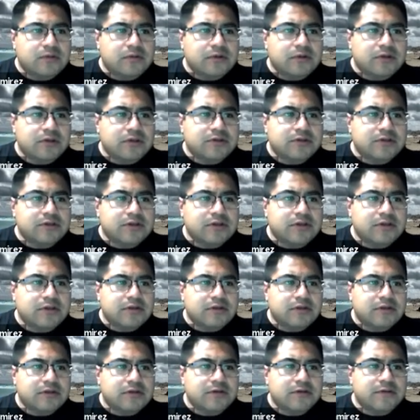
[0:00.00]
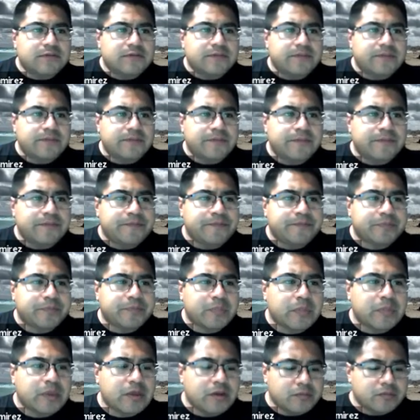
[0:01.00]
Regen it.
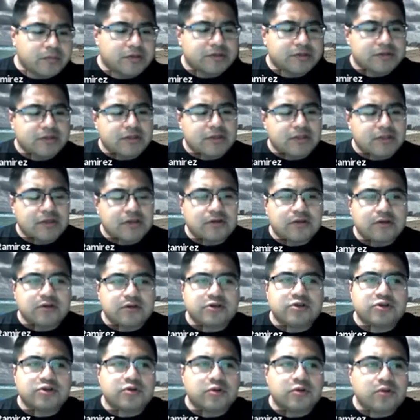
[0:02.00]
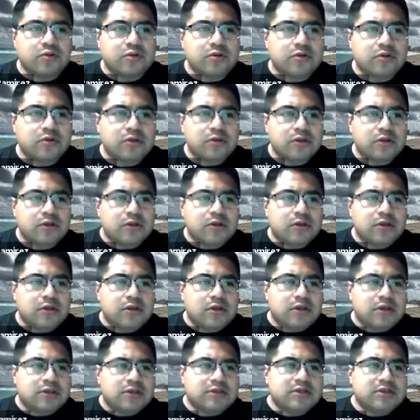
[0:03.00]
Now I'm going to select control,
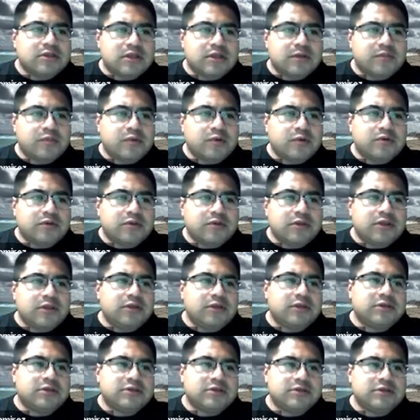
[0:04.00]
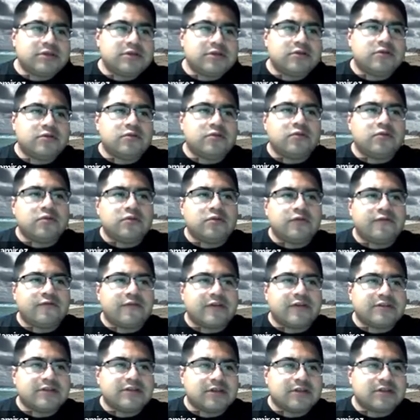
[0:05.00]
select both of these, or
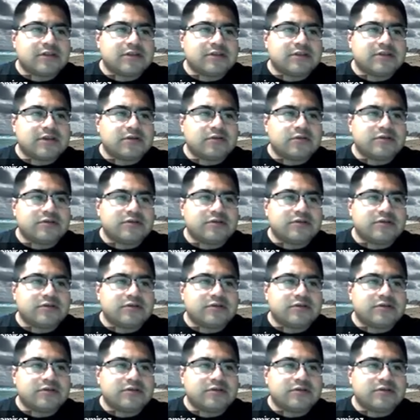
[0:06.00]
if I select this